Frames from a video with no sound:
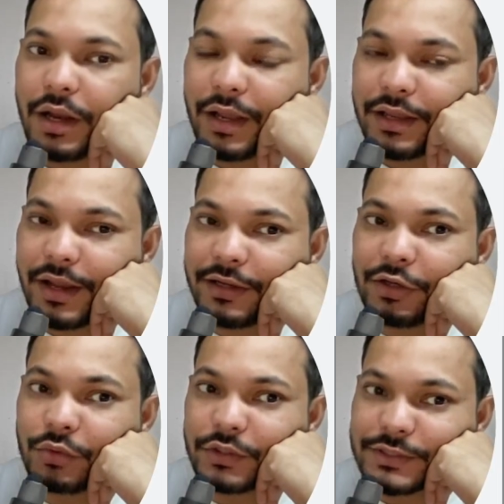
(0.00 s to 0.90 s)
I get
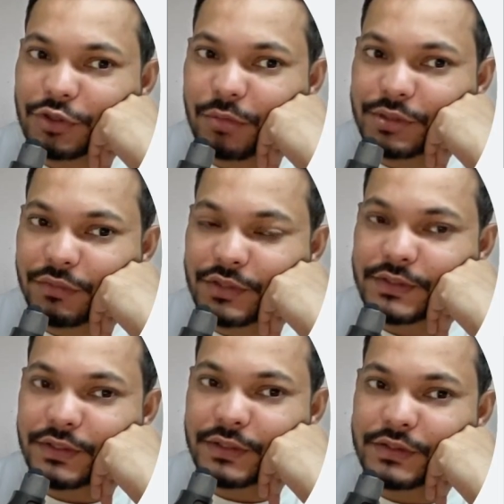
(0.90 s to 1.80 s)
into this option which
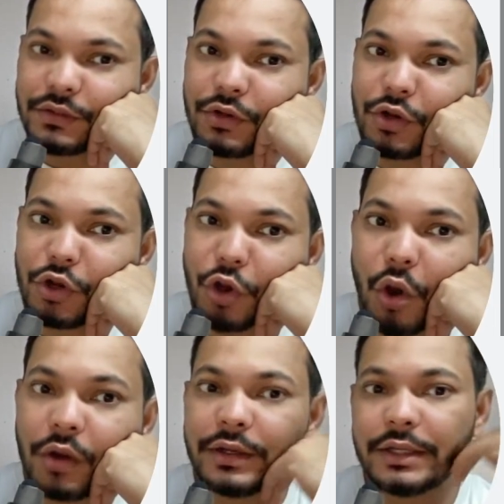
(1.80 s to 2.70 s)
says
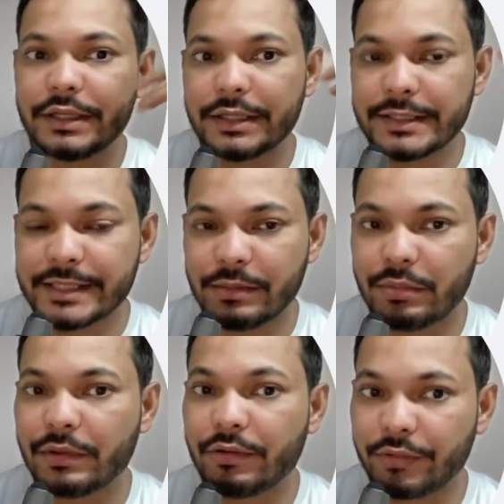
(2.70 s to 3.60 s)

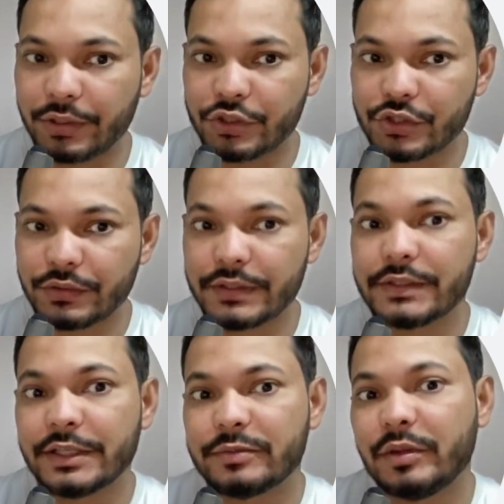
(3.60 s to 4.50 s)
non-skippable reach. This
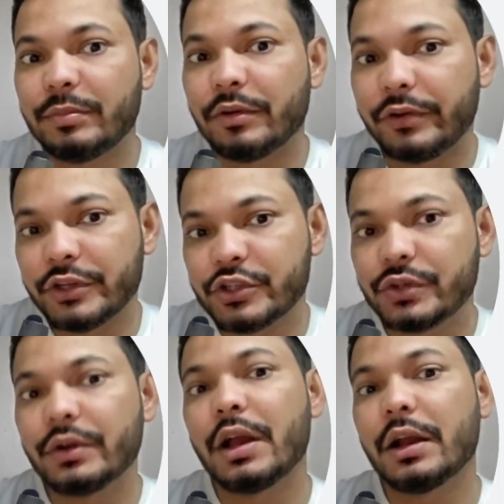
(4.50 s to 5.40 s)
says people reach
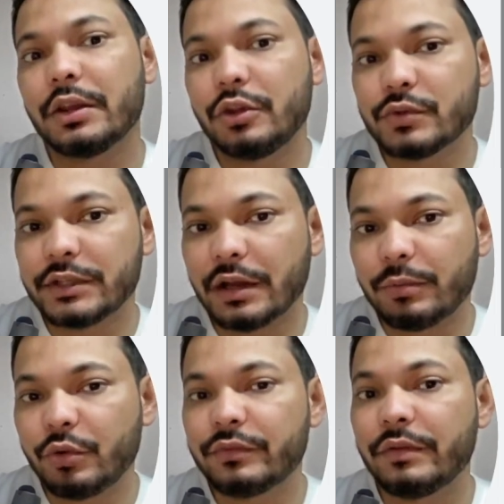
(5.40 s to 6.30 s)
using
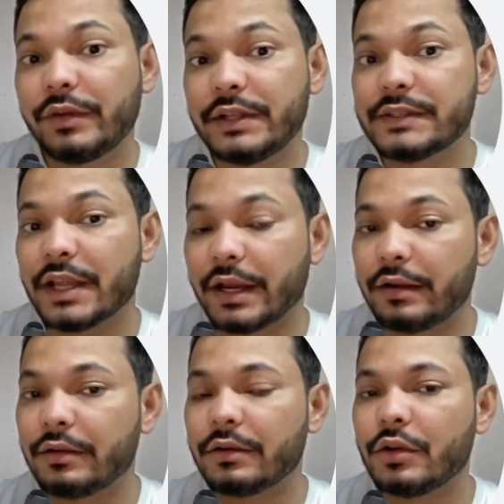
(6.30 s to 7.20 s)
up to
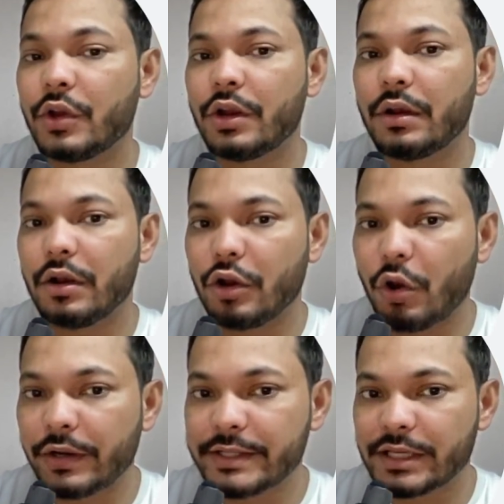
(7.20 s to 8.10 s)
15-second
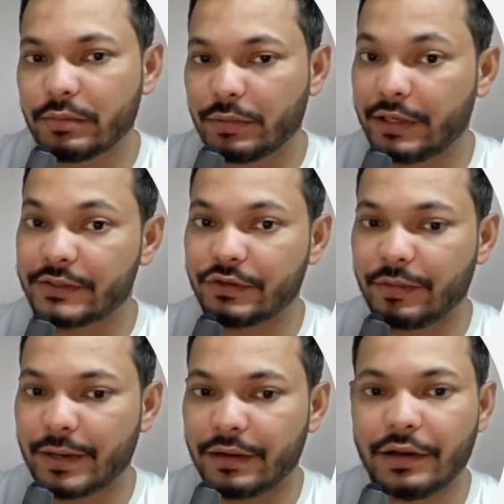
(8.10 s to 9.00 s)
non-skippable
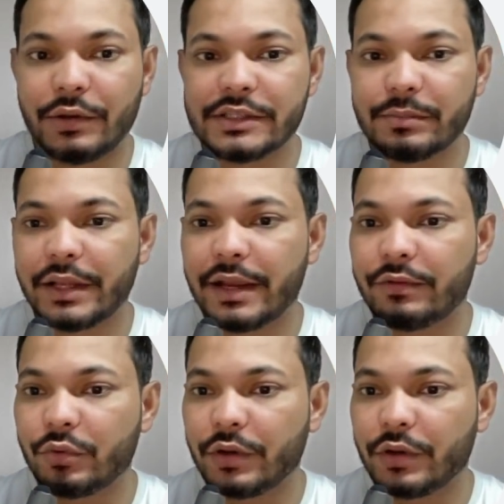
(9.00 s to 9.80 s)
in-stream ad. Now I simply have to